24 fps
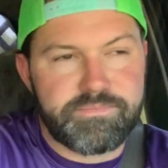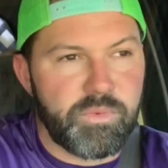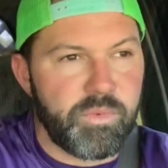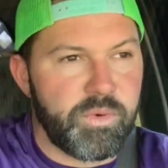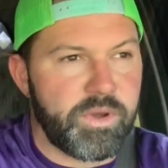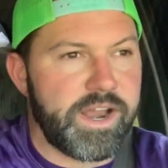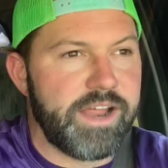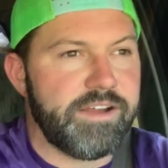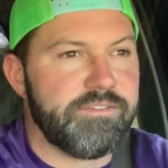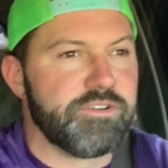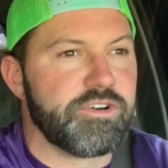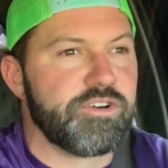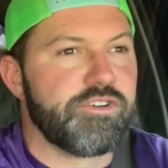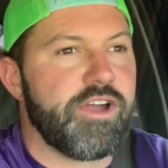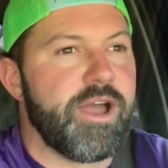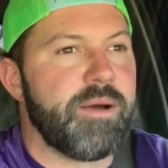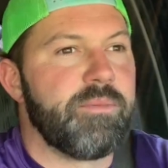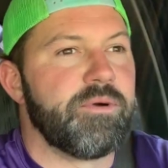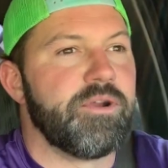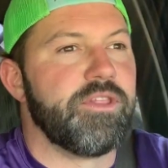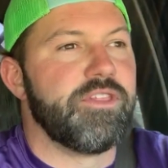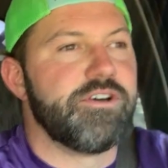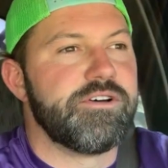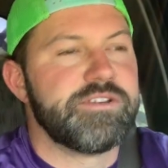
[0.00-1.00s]
whatever, grab
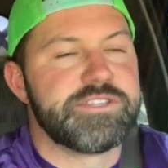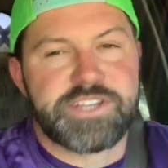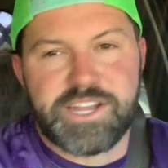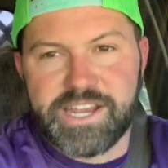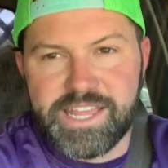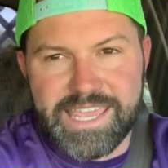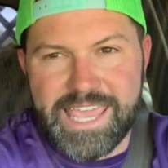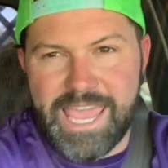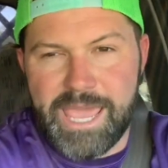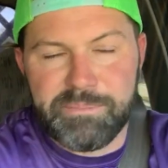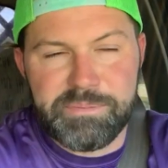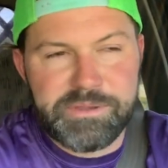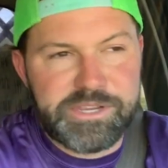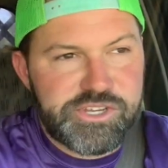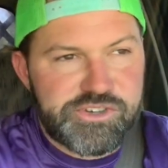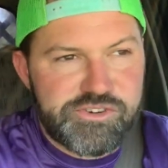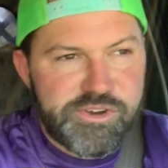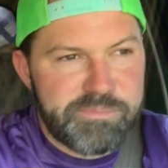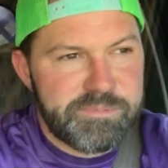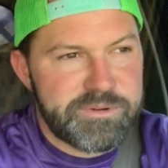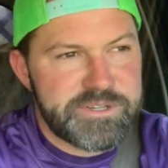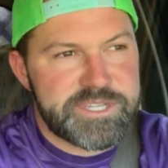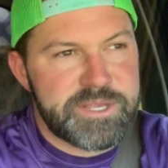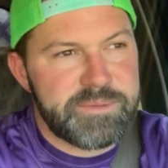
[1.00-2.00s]
one of those on a camping
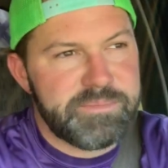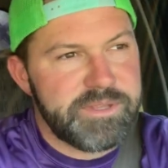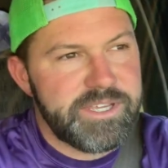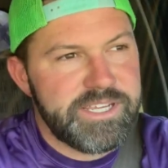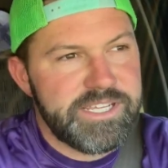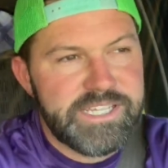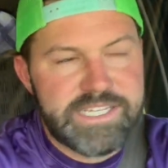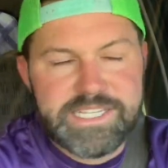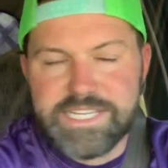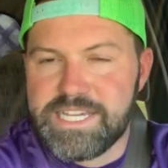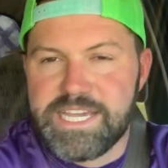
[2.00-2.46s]
trip or something.